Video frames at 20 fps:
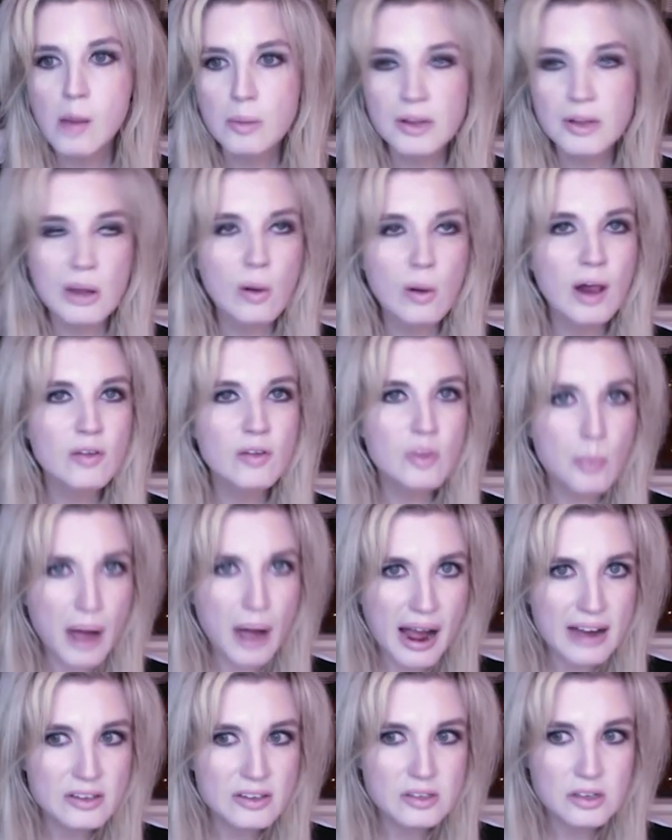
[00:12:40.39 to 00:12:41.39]
but they will have the
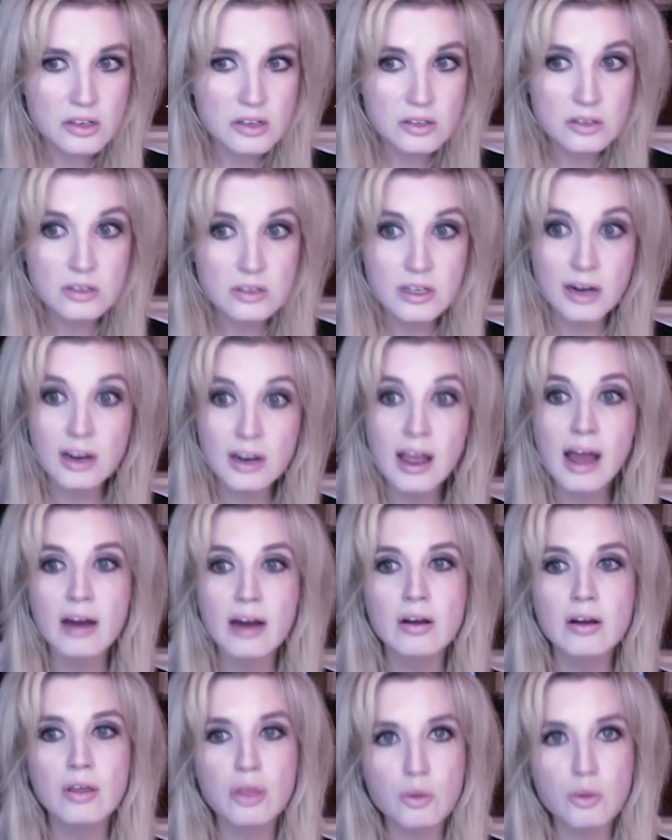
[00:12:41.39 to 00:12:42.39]
past seasons, and
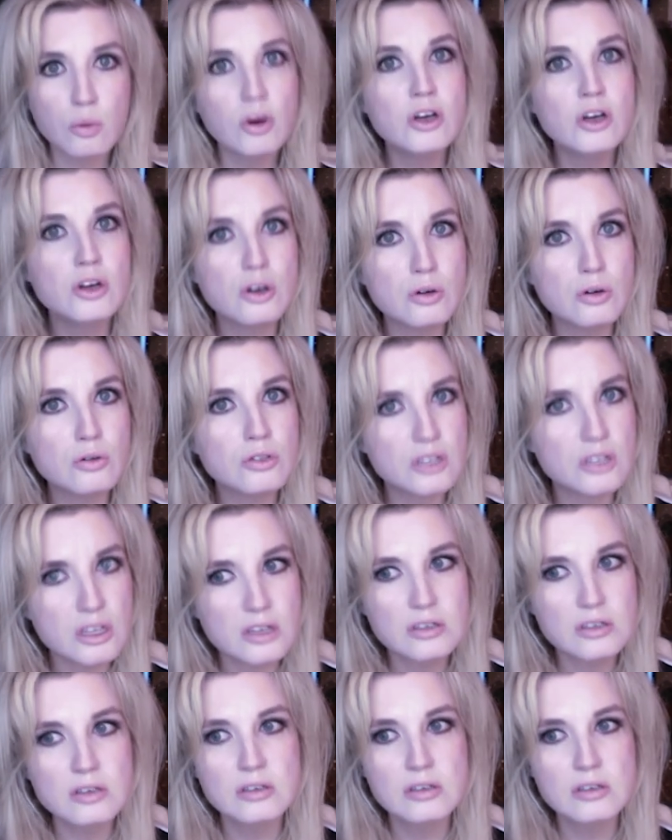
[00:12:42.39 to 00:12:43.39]
again, 3 new
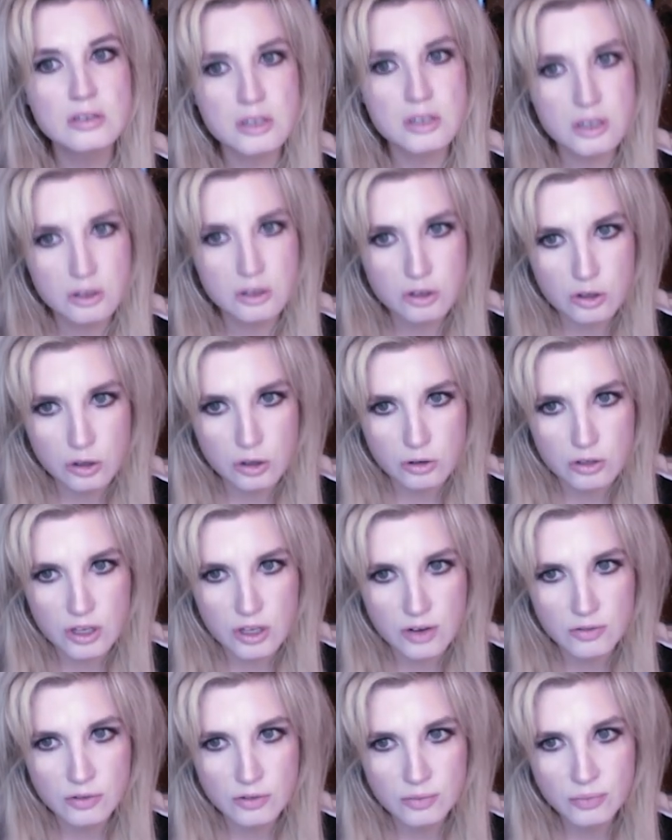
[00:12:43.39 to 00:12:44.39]
seasons as an
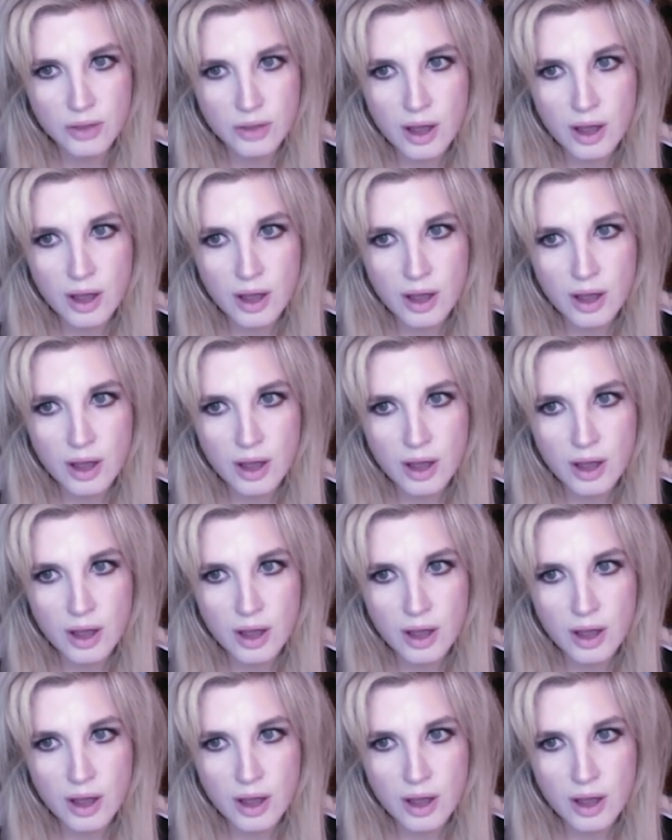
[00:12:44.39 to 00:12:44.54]
exclusive.